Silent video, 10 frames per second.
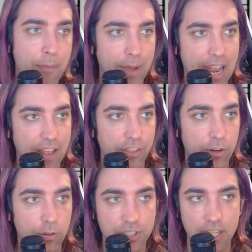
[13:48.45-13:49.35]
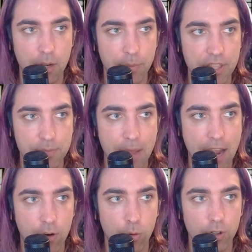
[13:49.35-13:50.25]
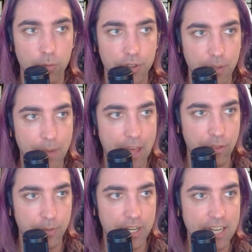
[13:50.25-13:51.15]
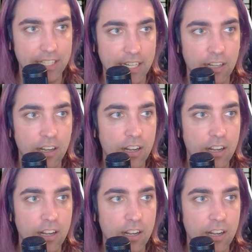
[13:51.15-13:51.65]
I had the girls set up in this back corner with the bathroom connecting